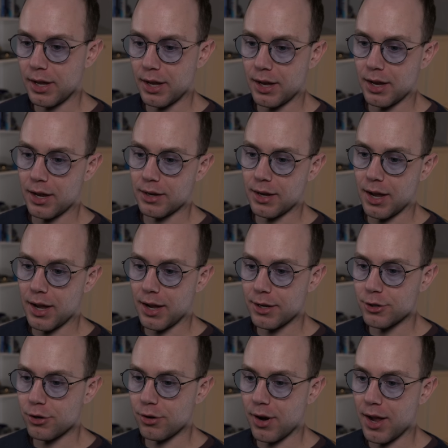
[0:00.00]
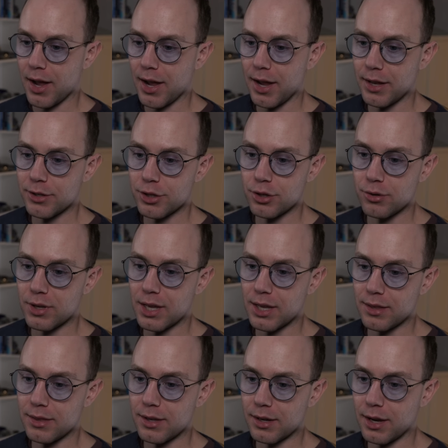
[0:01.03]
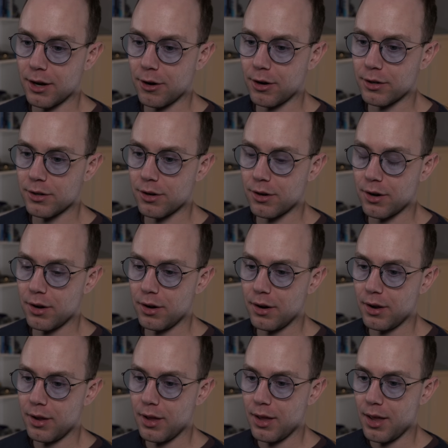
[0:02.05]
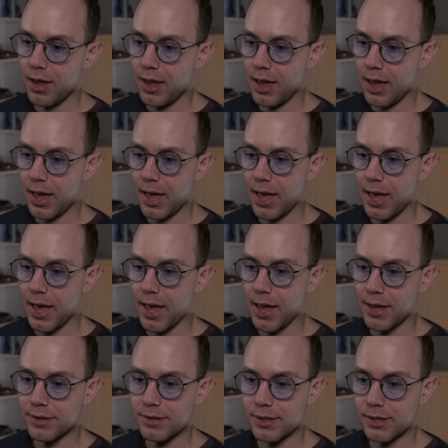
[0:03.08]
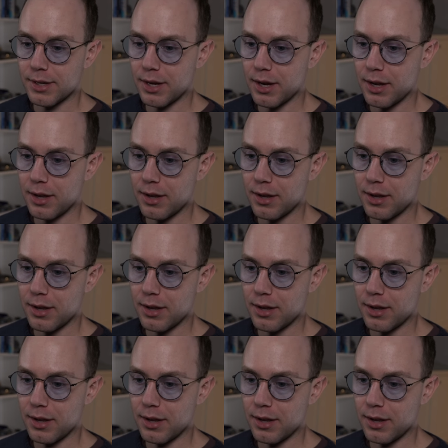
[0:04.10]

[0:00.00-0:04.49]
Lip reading: and I try to get the character at